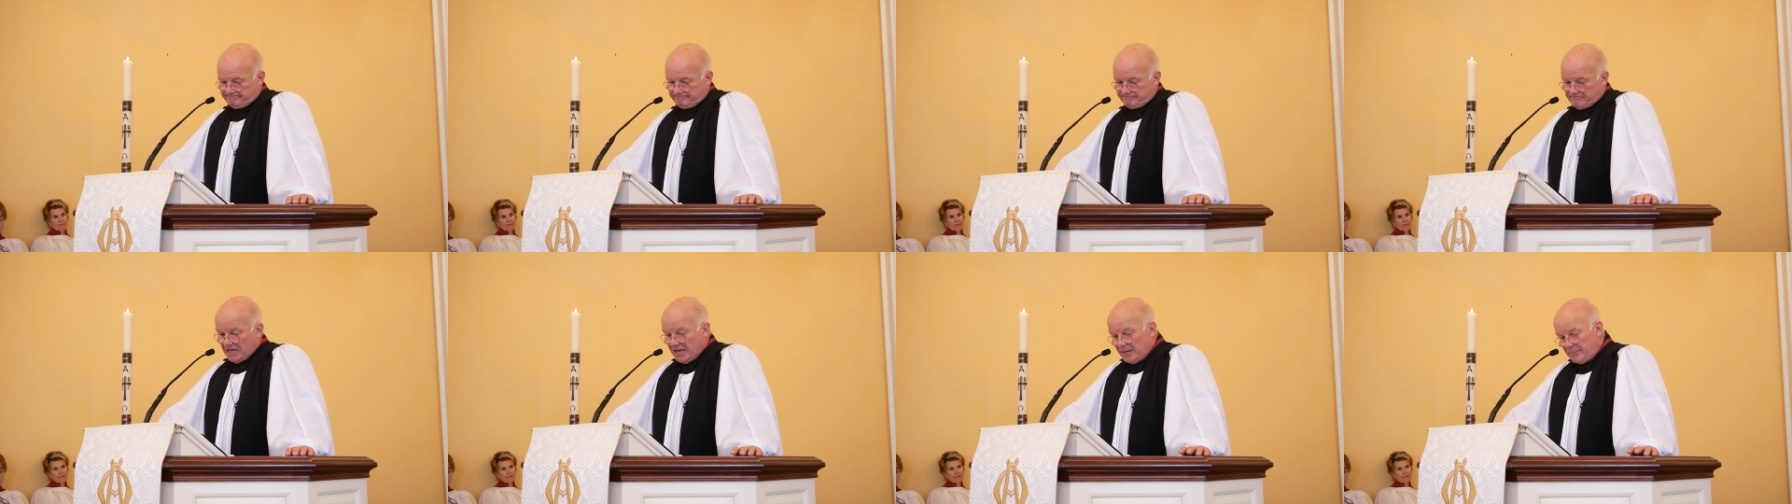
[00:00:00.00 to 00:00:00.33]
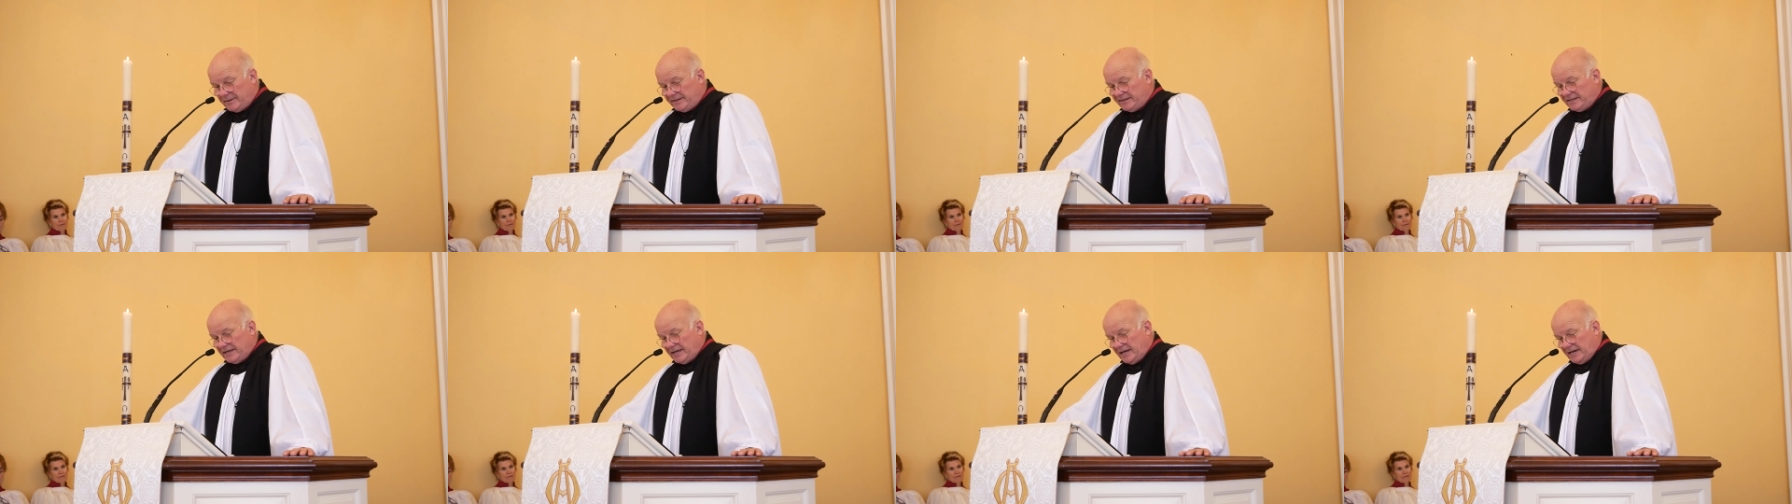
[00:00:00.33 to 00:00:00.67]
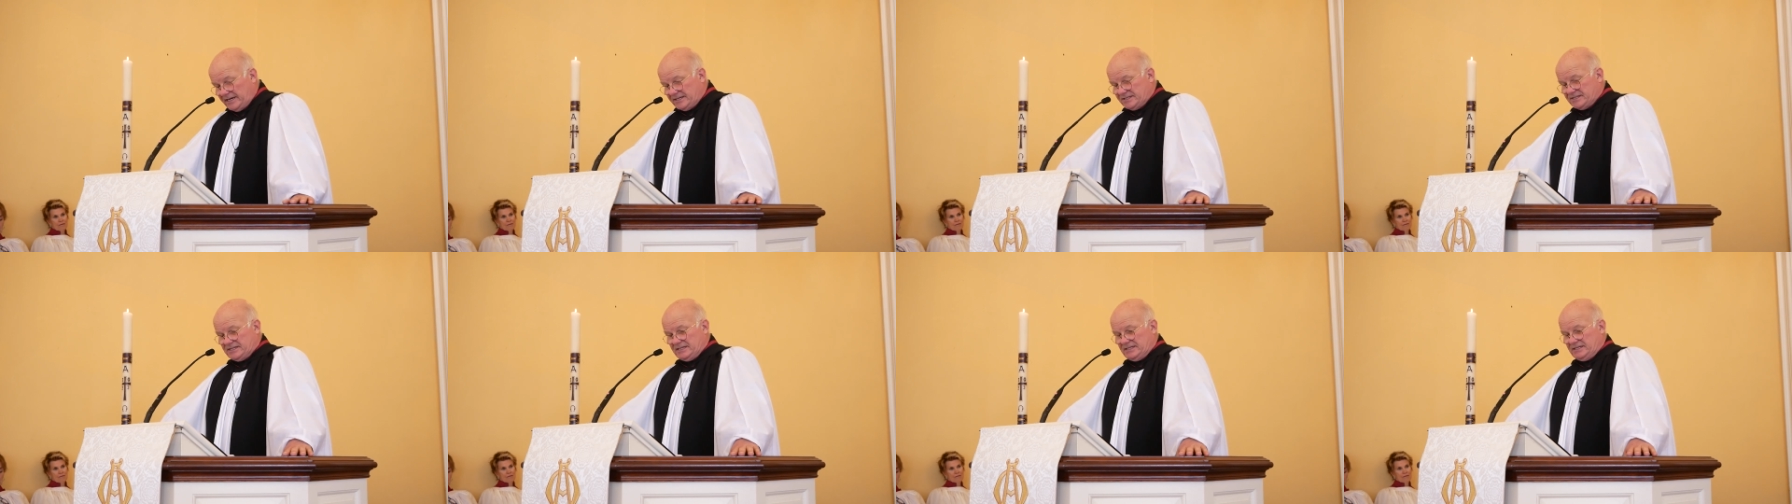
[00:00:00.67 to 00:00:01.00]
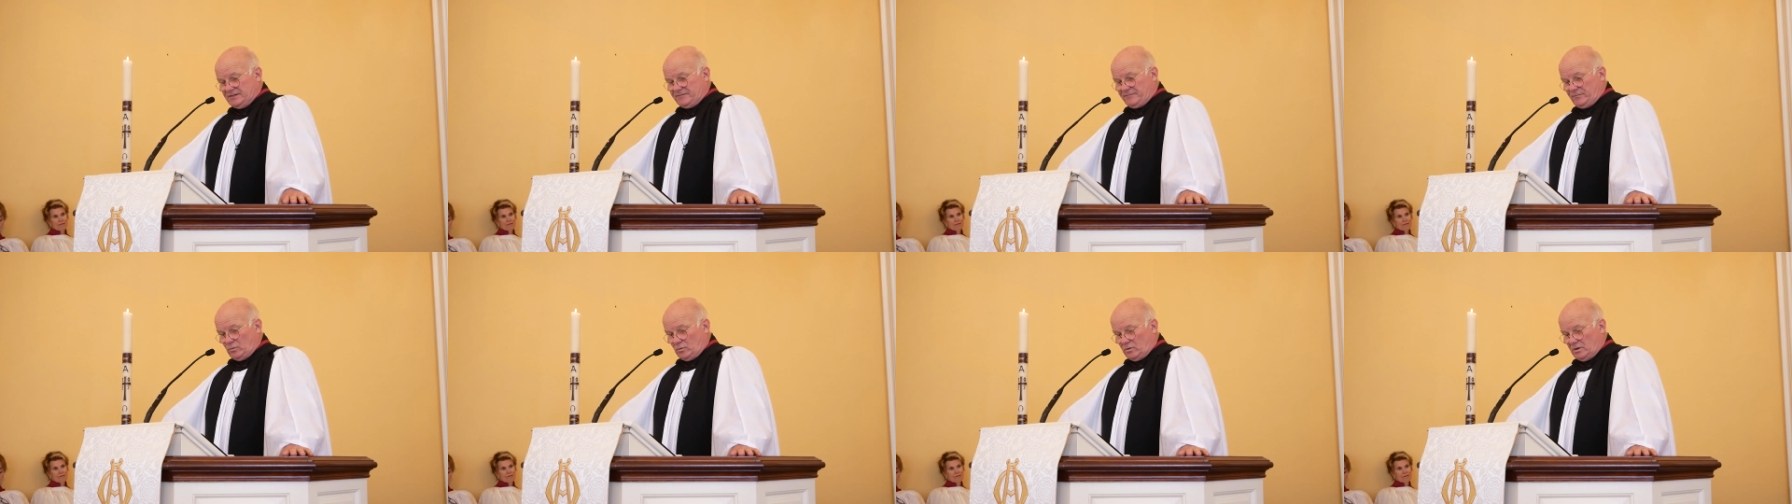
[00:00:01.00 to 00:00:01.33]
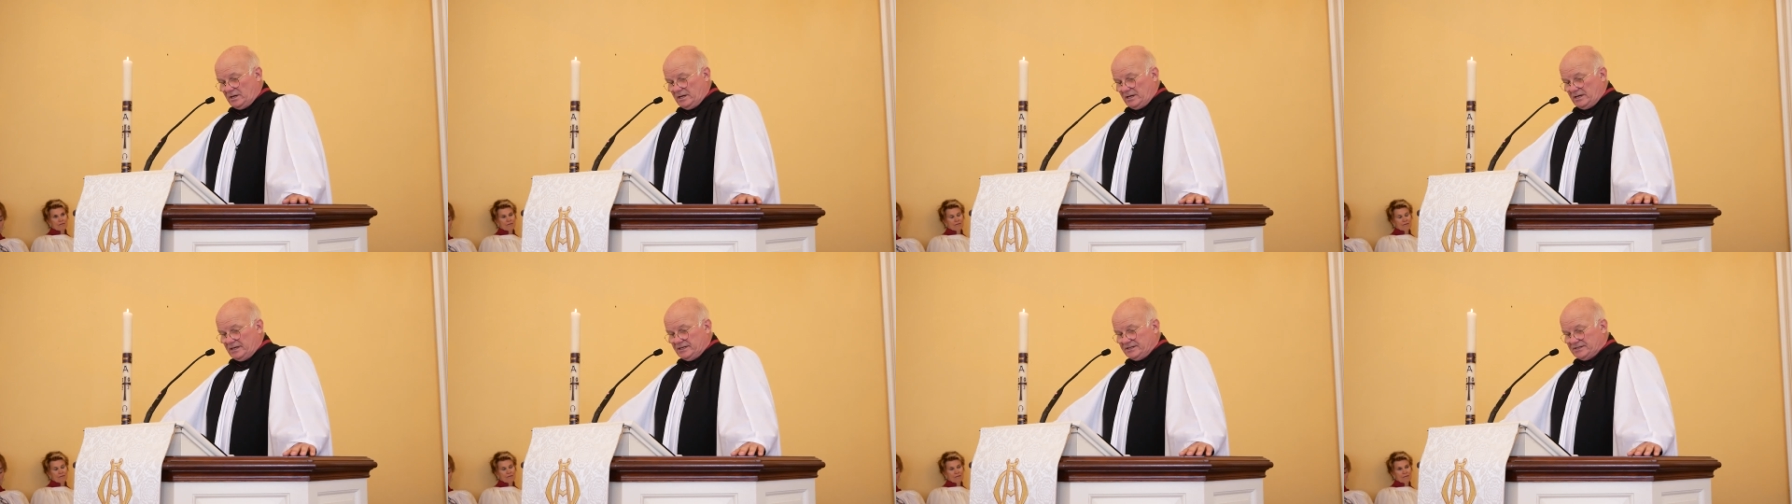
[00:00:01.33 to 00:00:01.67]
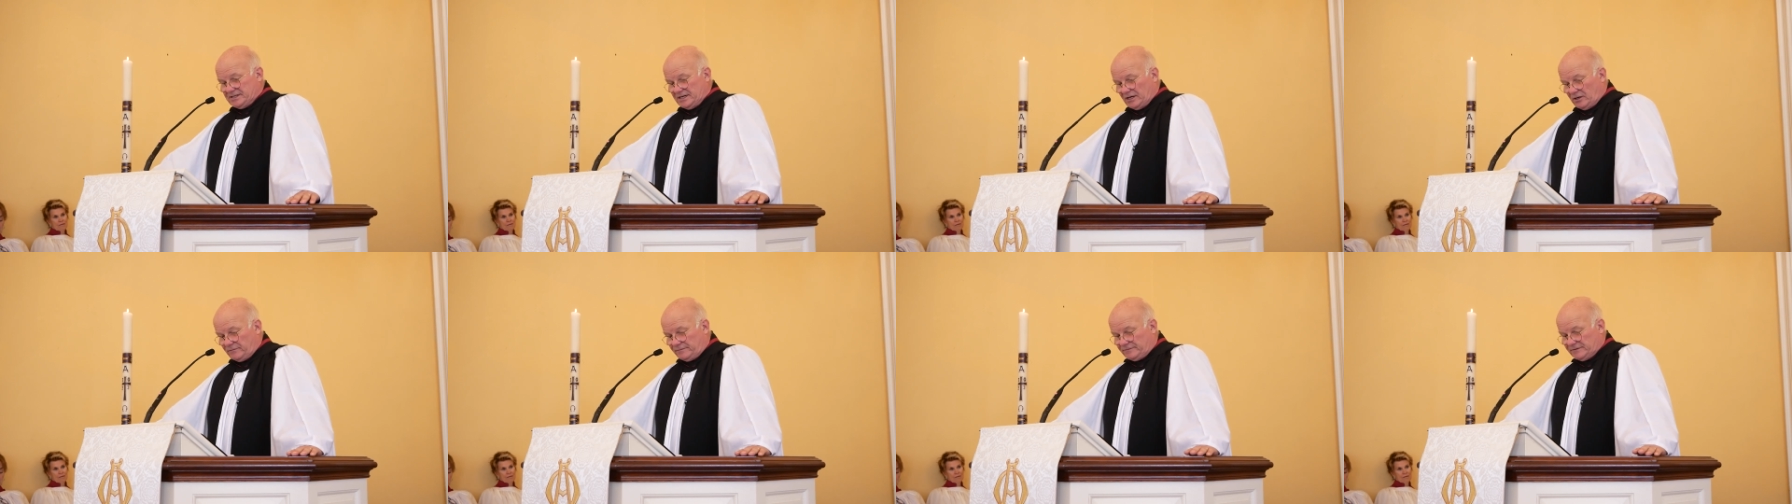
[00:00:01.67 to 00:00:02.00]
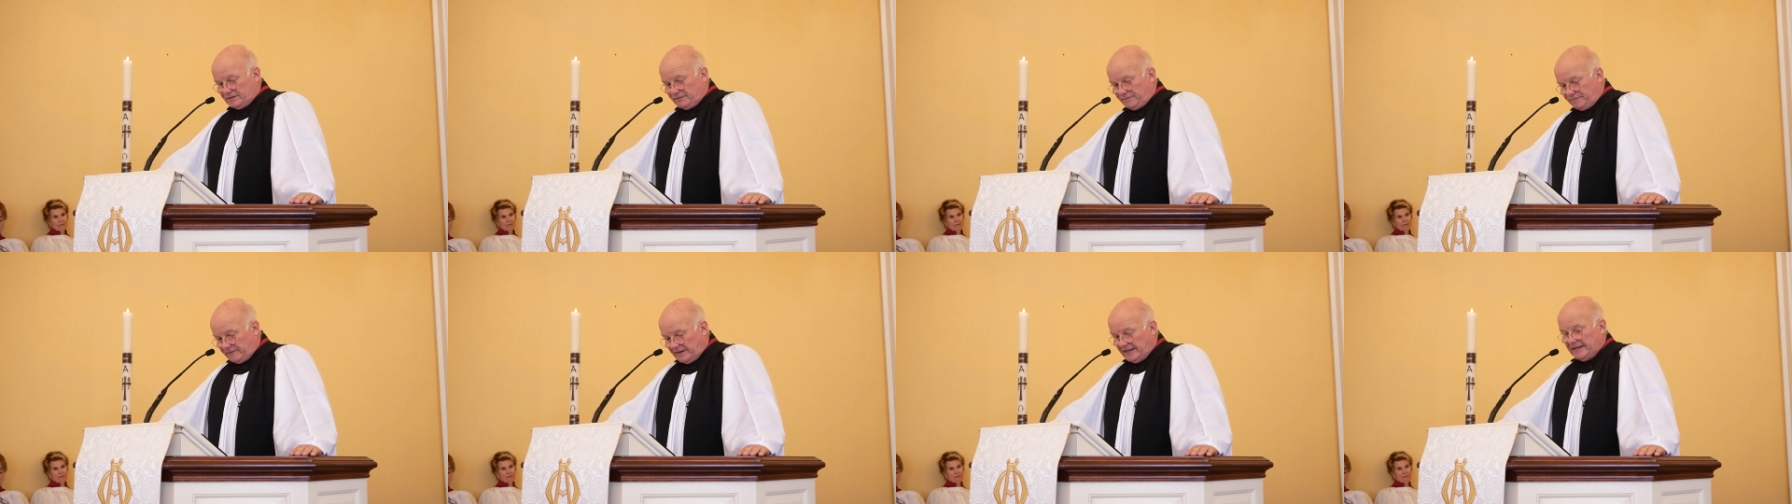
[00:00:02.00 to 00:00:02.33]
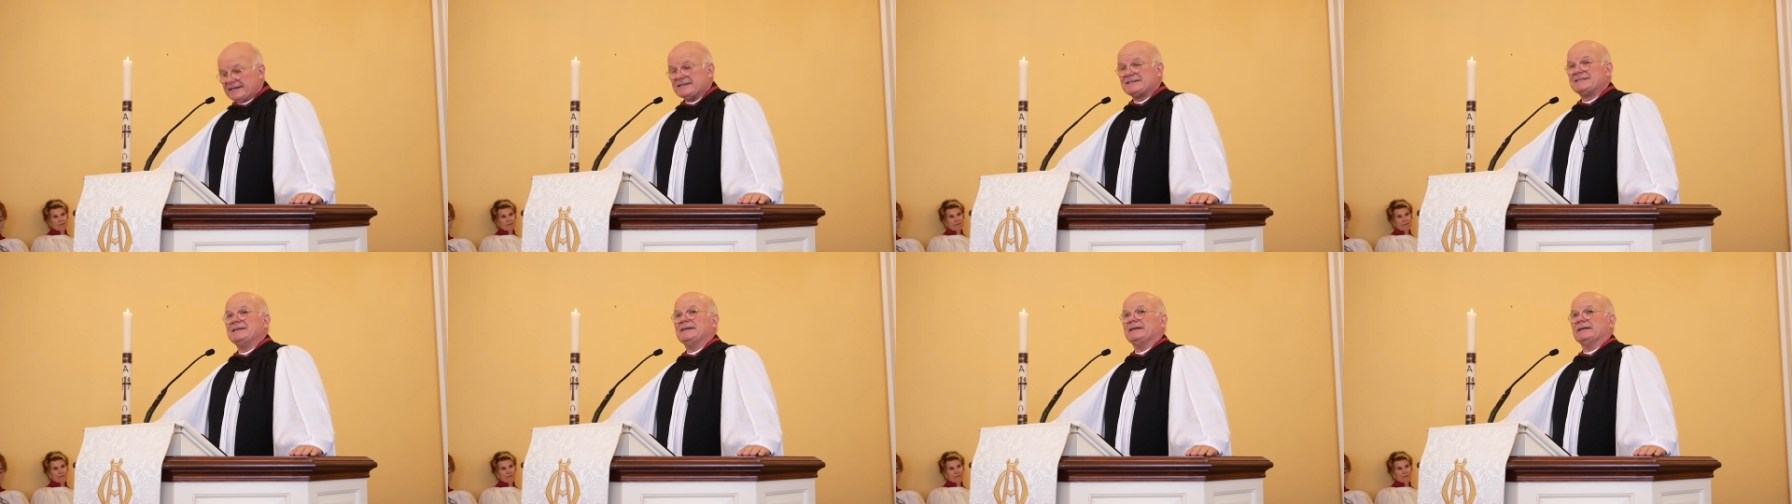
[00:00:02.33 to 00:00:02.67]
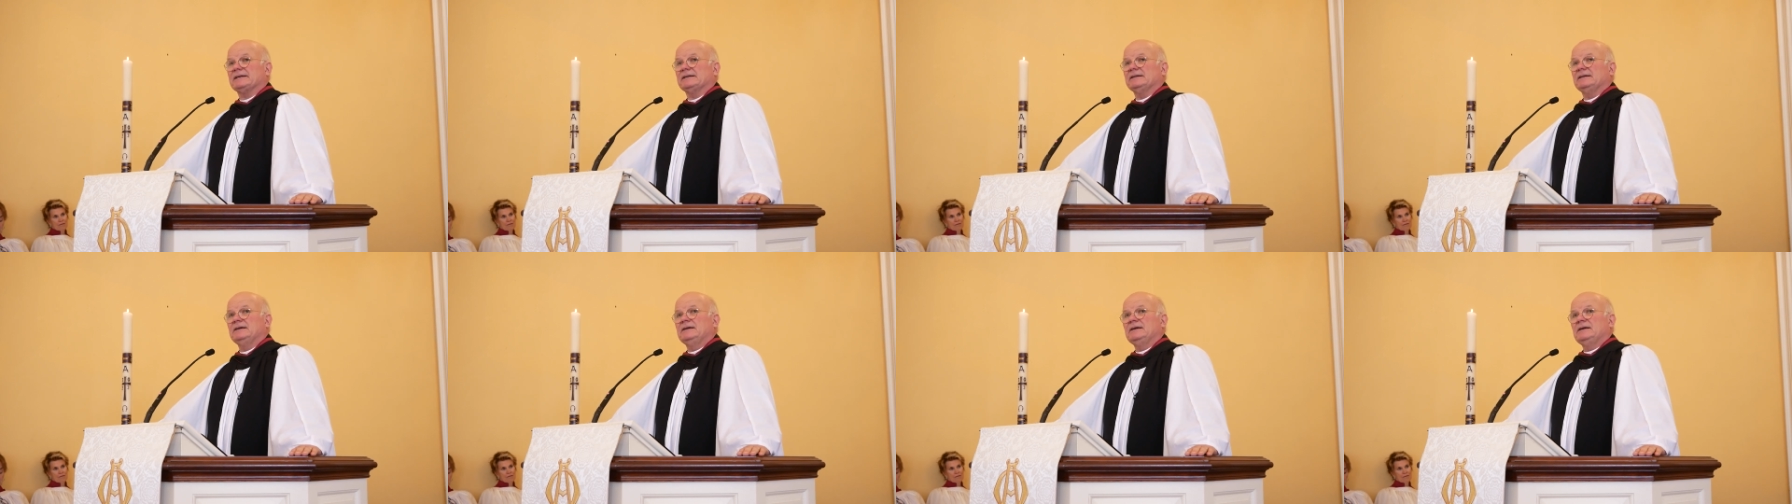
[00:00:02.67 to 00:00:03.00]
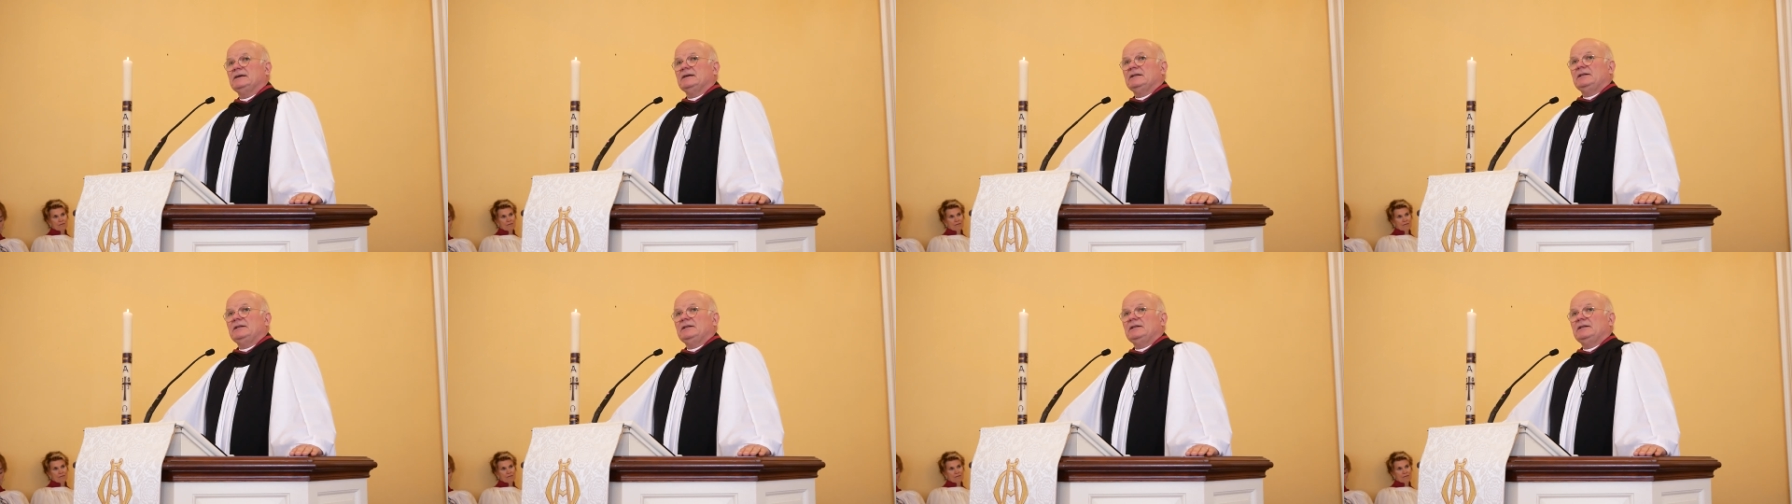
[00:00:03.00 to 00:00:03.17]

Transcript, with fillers: Maybe the S is for self deflecting,